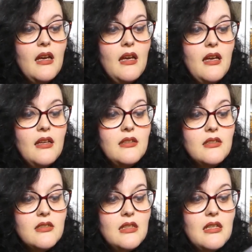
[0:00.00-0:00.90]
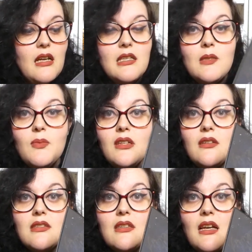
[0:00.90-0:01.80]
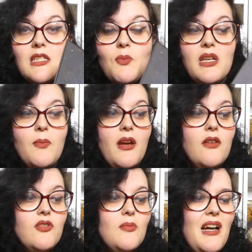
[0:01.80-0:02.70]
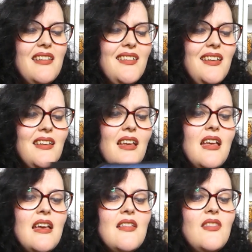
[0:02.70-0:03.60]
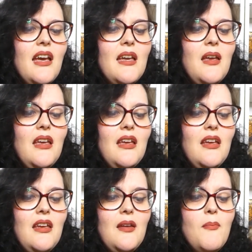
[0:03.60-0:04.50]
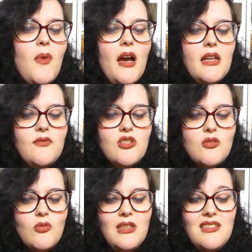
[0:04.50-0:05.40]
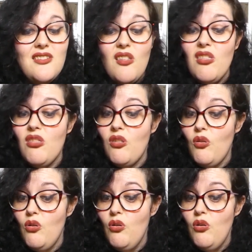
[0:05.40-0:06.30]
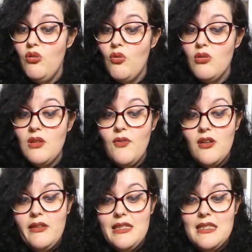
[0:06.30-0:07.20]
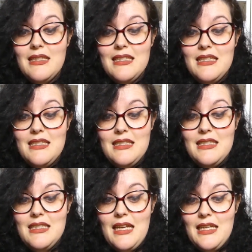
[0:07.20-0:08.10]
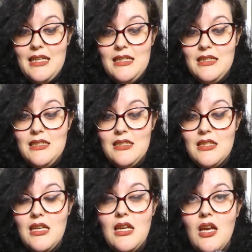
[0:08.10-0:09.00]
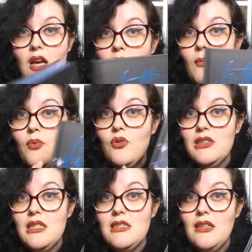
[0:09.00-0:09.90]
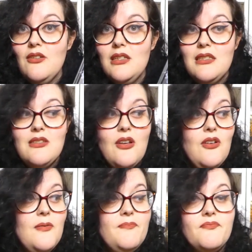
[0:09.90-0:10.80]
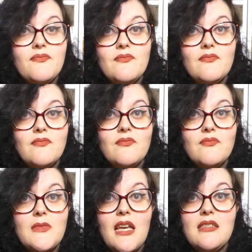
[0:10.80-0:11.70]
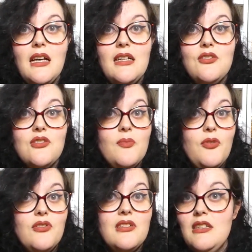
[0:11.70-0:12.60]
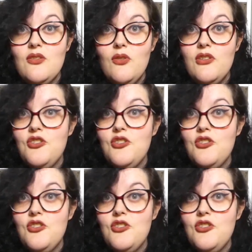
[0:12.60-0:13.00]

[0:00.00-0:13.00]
and it has been signed by the pair of them. I think they might have just released the third, or at the very least the second book in this series, so excited to support this author